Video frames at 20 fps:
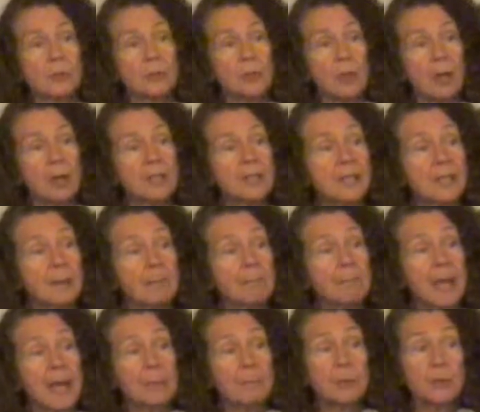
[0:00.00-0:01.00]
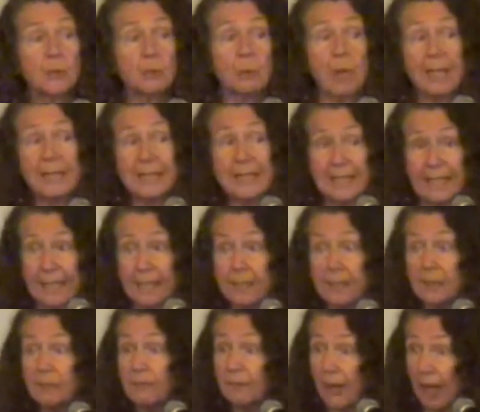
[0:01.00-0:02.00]
of concept maps to
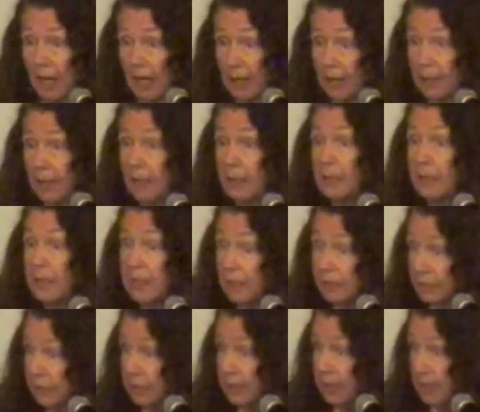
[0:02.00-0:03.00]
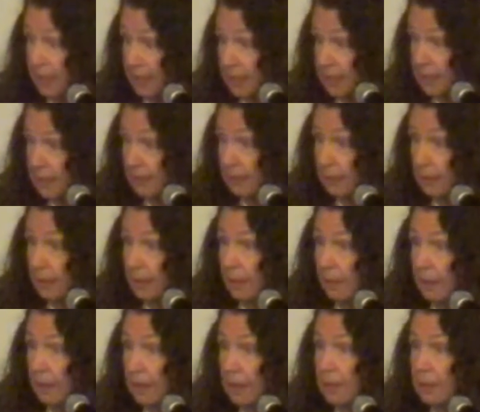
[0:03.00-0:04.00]
identify giftedness
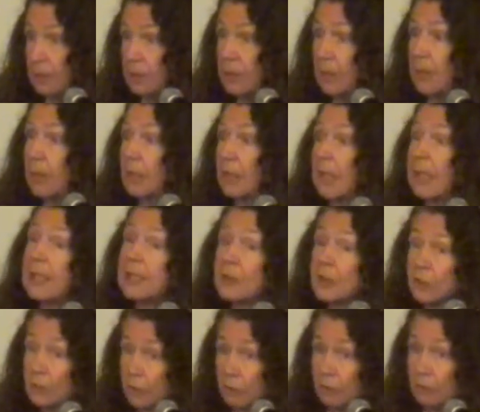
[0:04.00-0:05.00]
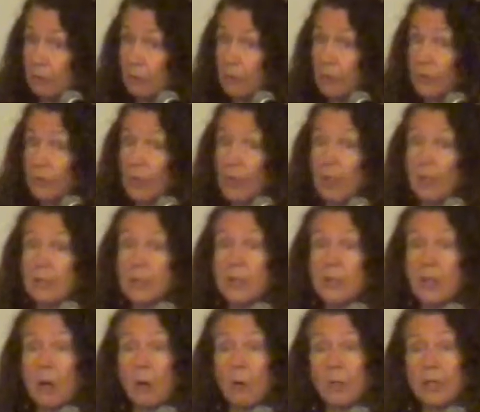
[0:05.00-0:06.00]
in students.
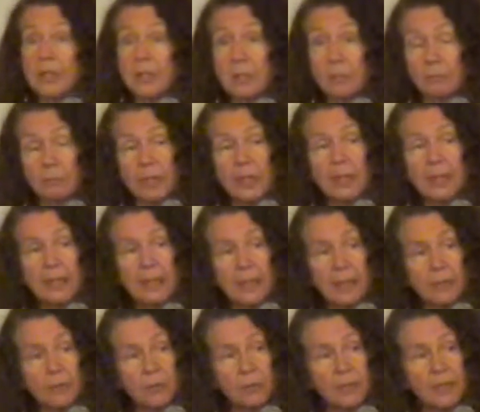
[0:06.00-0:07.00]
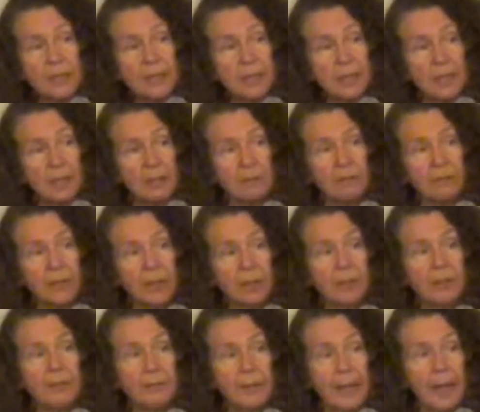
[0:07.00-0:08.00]
So it's a really interesting and
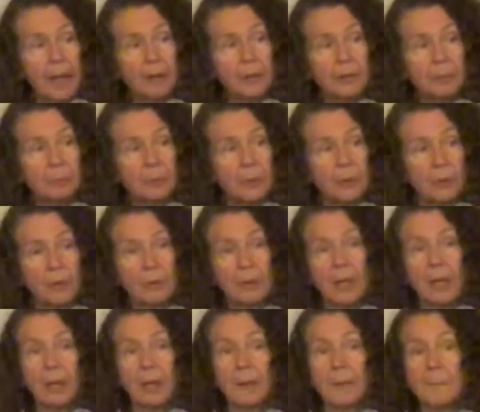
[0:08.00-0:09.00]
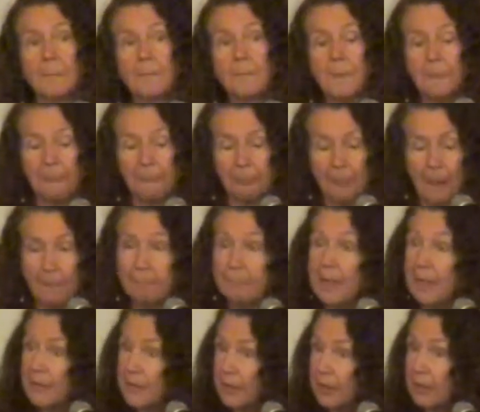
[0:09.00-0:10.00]
very valuable
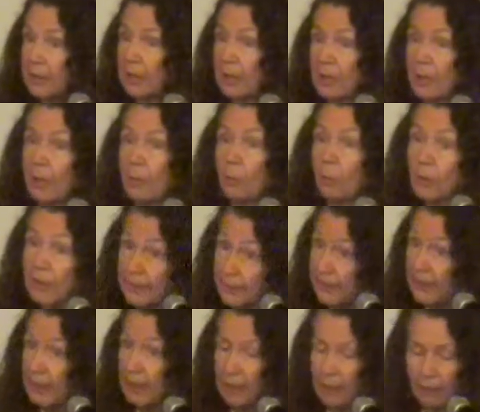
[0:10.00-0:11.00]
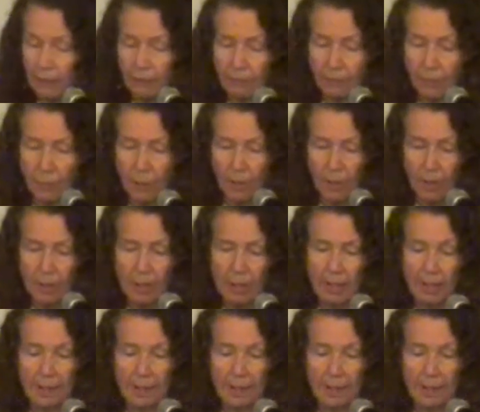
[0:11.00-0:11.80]
method, we think, for